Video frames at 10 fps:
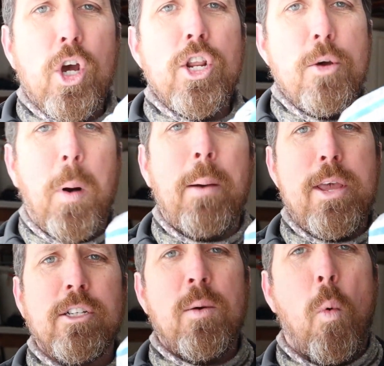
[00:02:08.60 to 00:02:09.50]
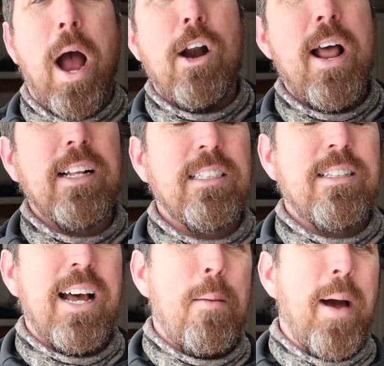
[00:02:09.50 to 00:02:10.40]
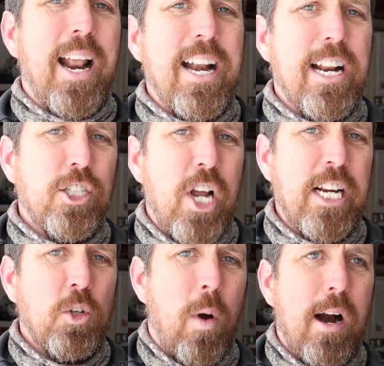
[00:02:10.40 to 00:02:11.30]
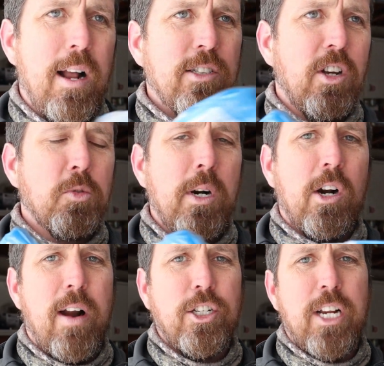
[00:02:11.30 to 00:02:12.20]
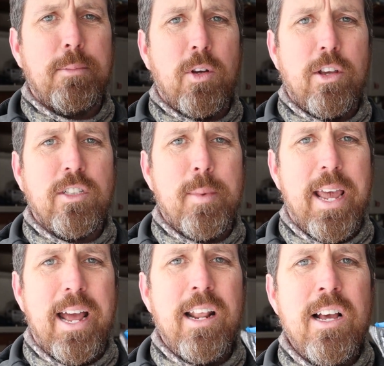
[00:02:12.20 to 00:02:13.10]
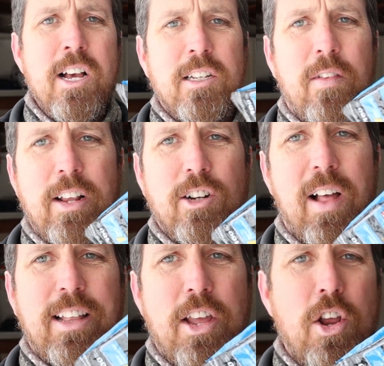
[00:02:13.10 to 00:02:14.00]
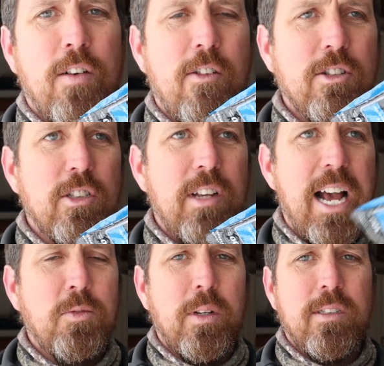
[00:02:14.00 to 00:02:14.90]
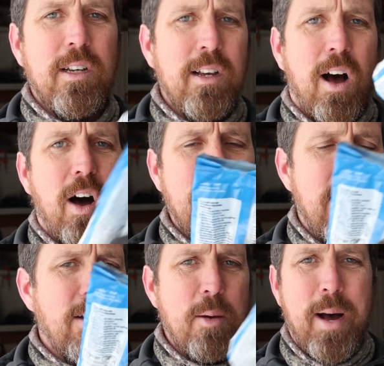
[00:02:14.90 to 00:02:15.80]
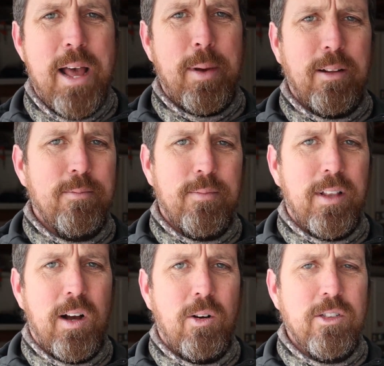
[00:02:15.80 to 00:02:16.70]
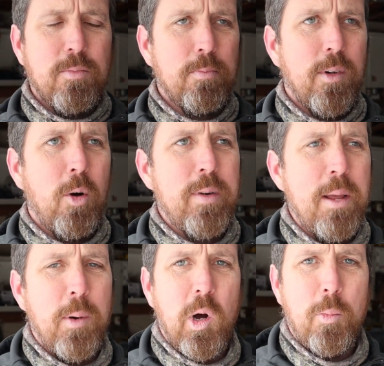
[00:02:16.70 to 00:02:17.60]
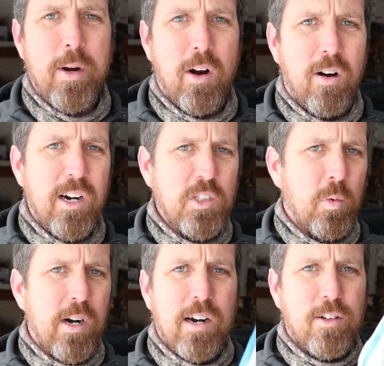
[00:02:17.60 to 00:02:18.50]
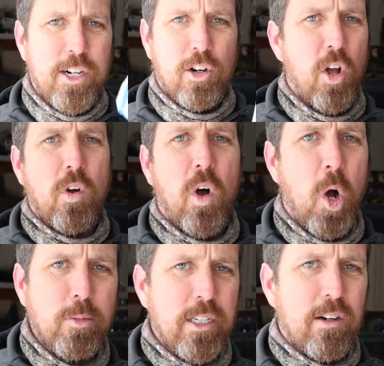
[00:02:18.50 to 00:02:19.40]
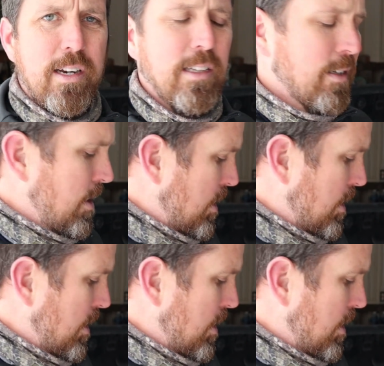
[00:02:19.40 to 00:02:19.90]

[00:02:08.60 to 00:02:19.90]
you probably use some wire nuts. It's not a bad idea to change the wire nuts. Those were in great shape, so I used them again. So these are like the universal size ones. You know, you buy them at Lowe's, Home Depot, Menards, or wherever your local home center is.